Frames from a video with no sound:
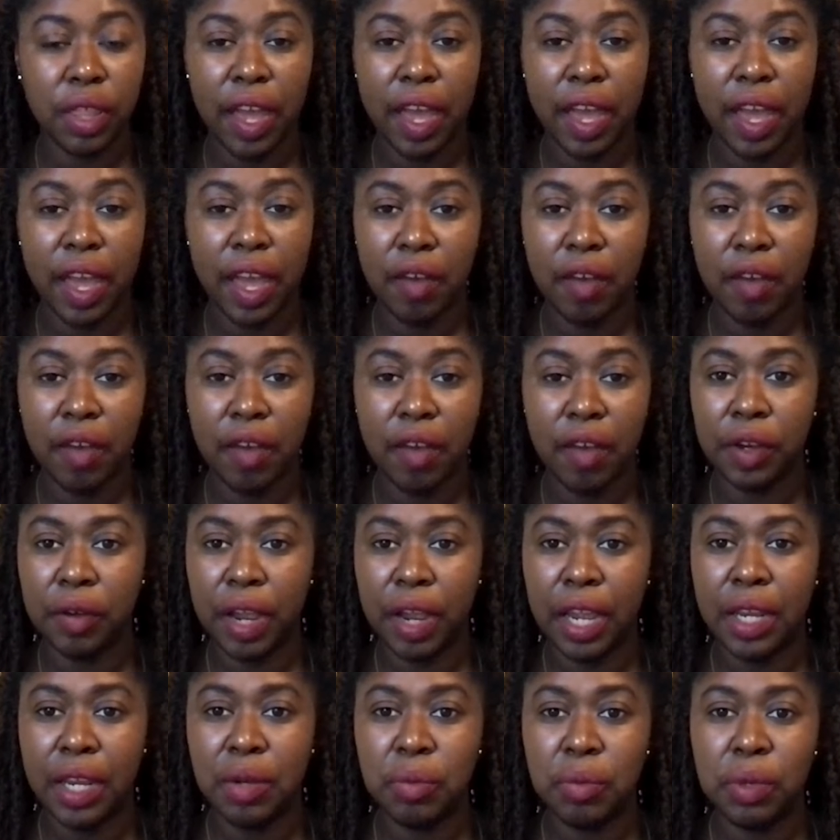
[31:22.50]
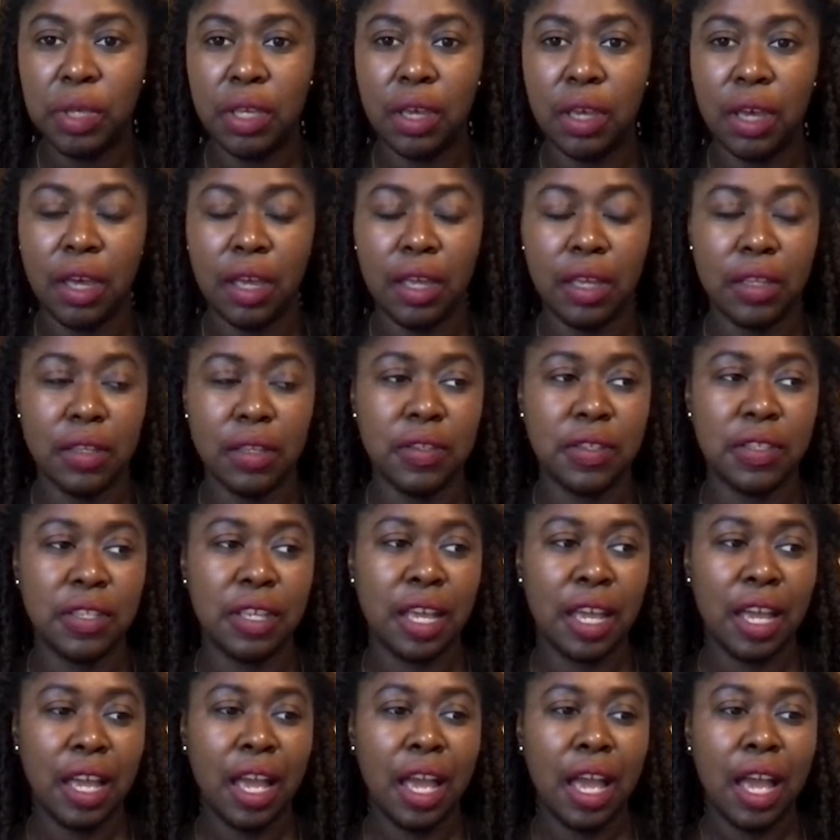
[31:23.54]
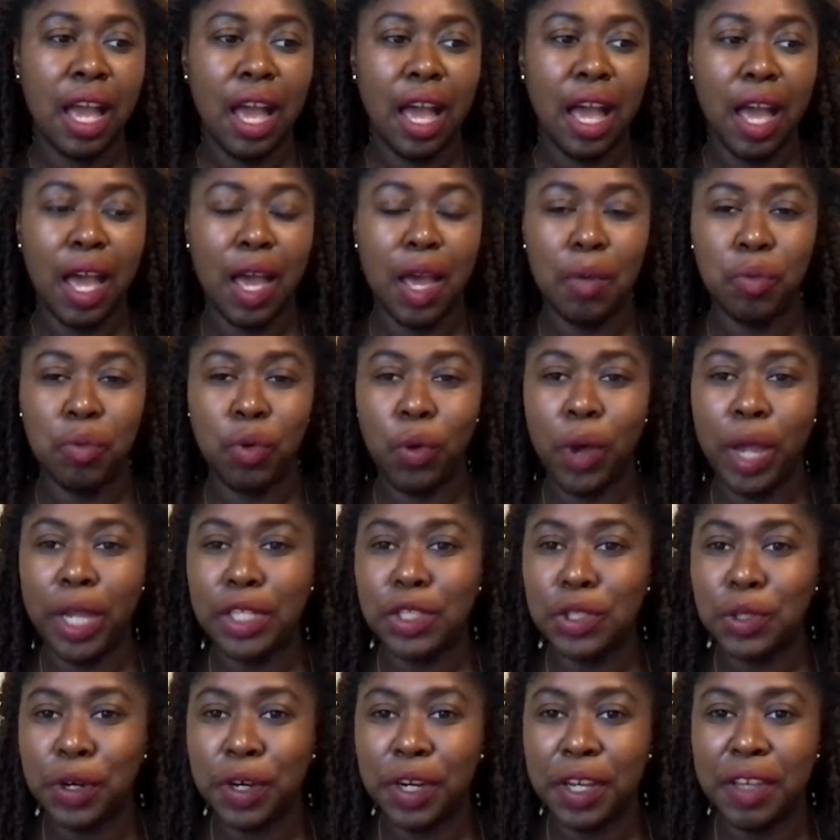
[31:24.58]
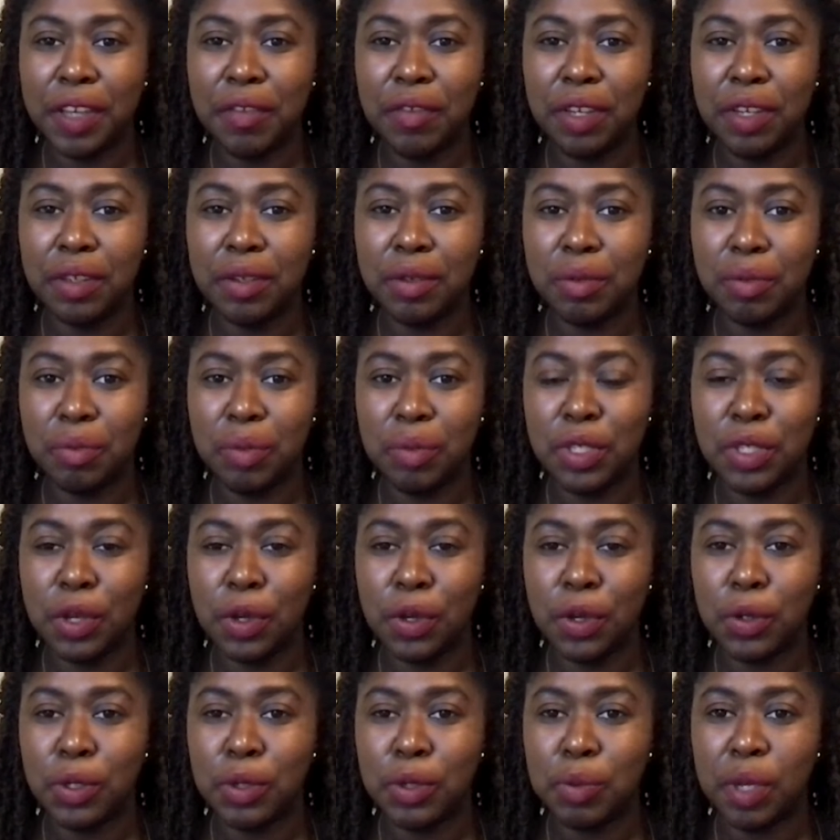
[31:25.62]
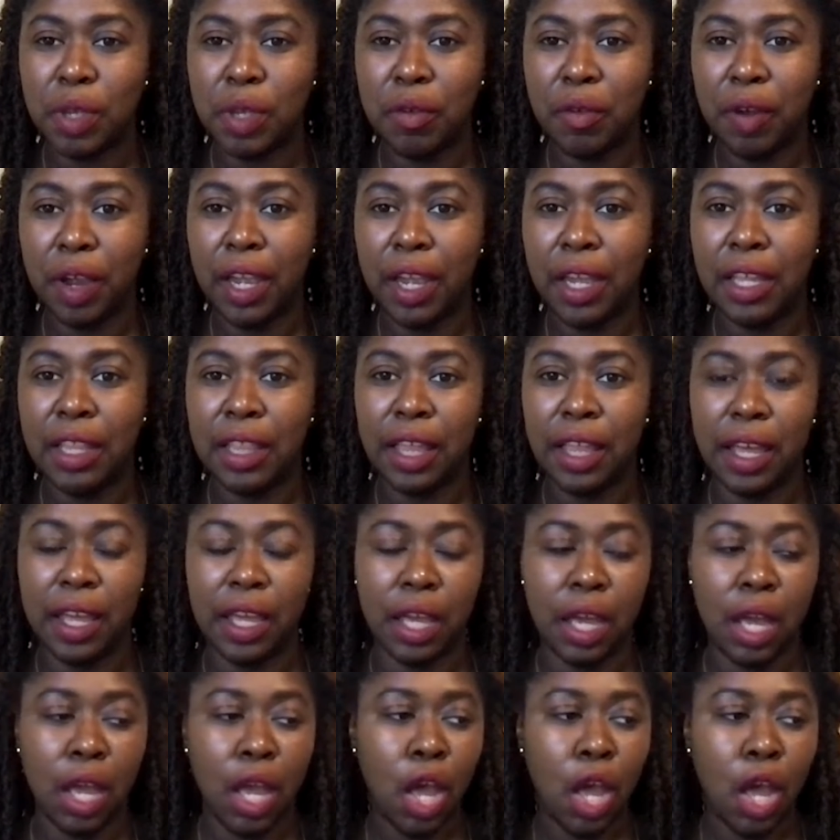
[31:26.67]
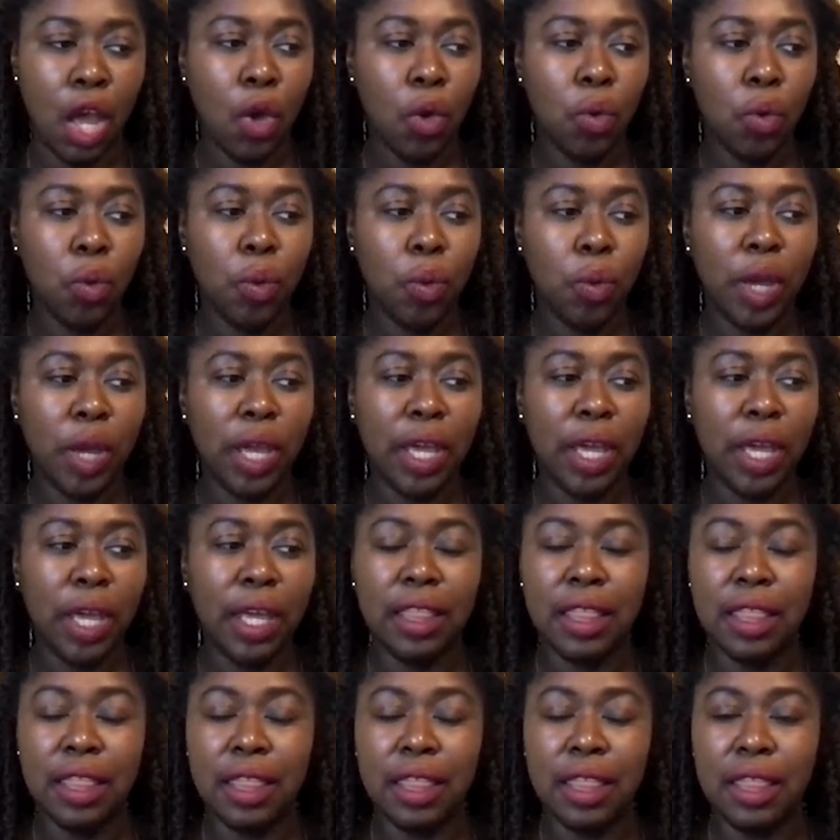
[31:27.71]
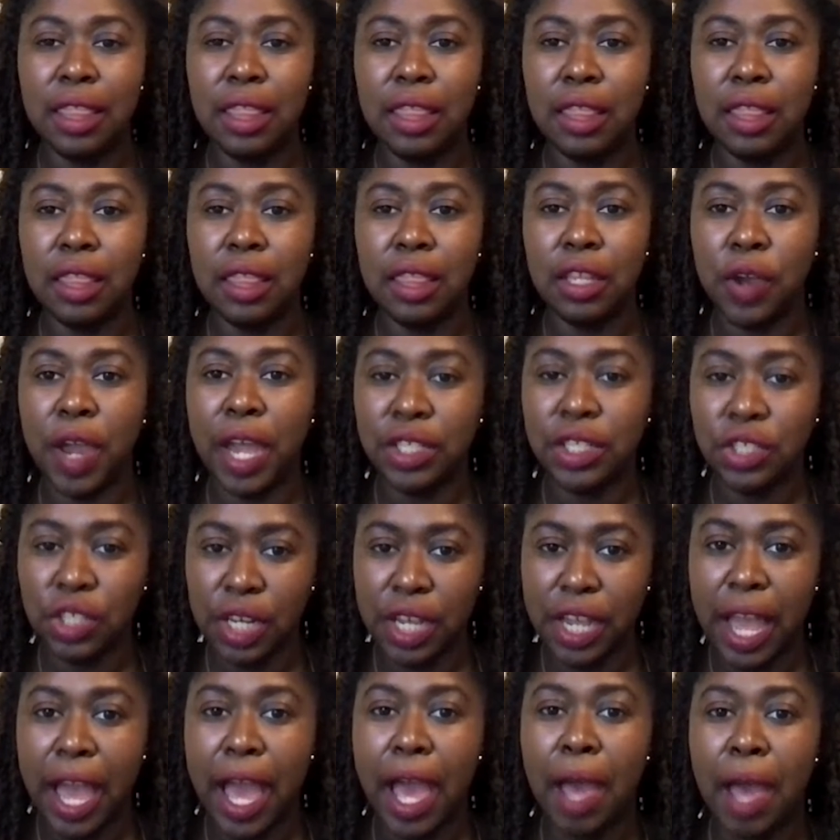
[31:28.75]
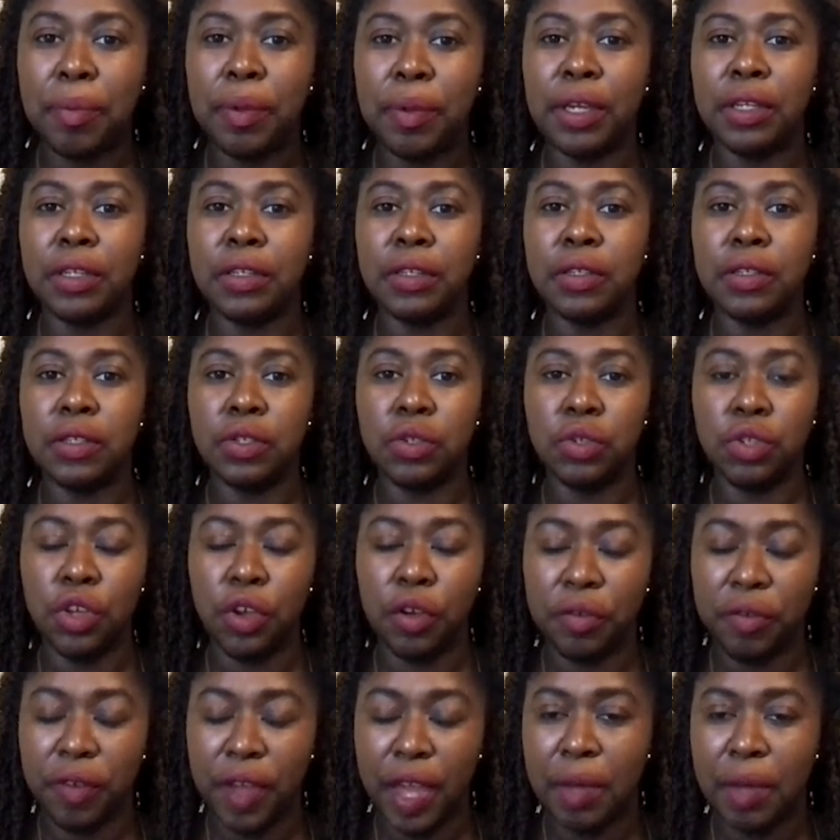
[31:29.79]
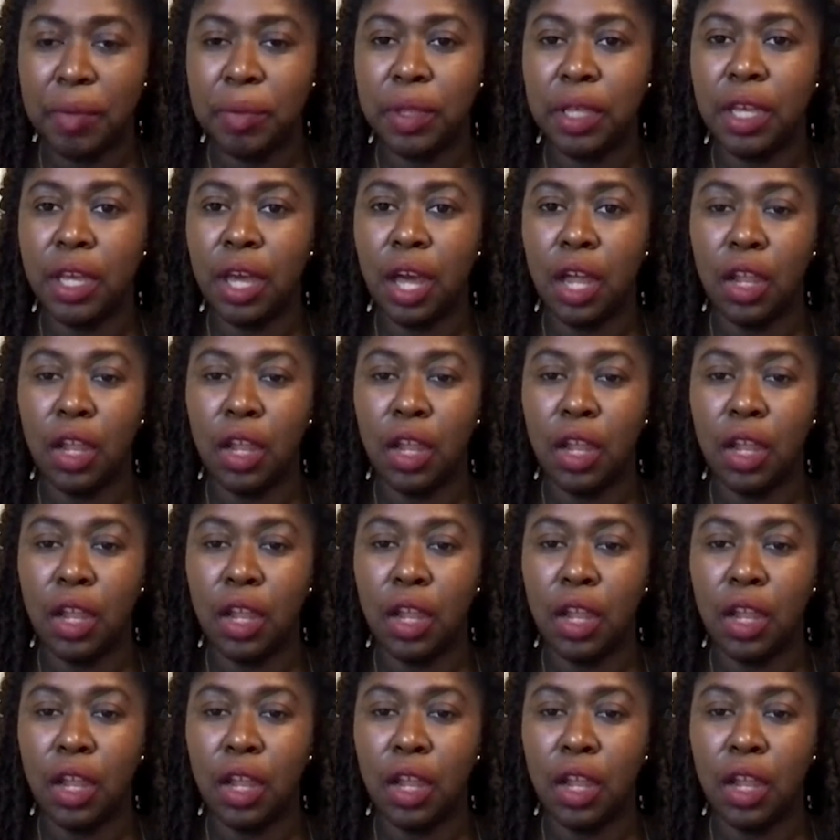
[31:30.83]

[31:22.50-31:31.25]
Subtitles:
effort, right? Because I'm quite sure even Miss Osby, right? Like, when the tragedy happened, your family,